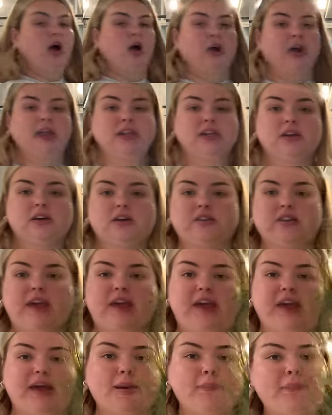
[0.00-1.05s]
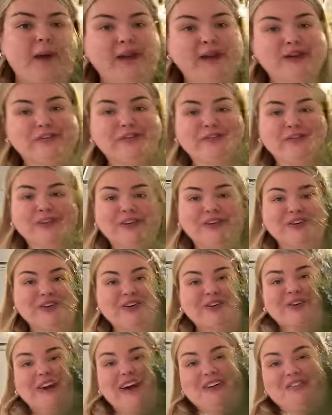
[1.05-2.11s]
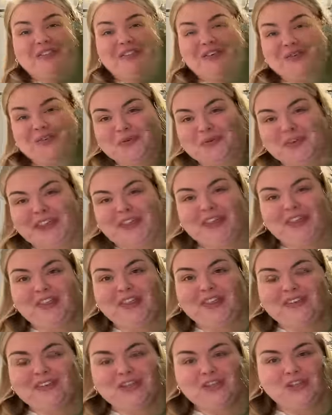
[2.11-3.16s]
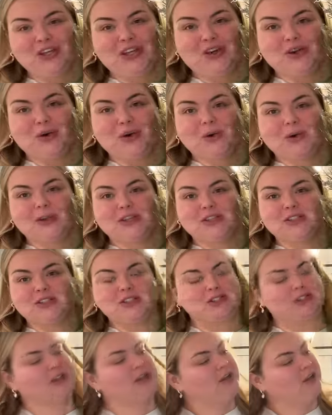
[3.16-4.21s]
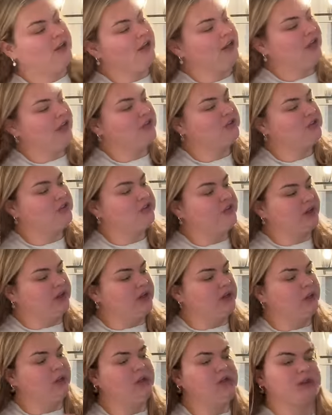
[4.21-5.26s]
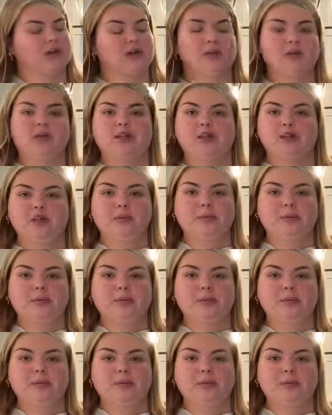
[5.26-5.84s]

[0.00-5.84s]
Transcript: Okay. And here's a better view of the reef. Isn't she gorge? It's just very winter with the little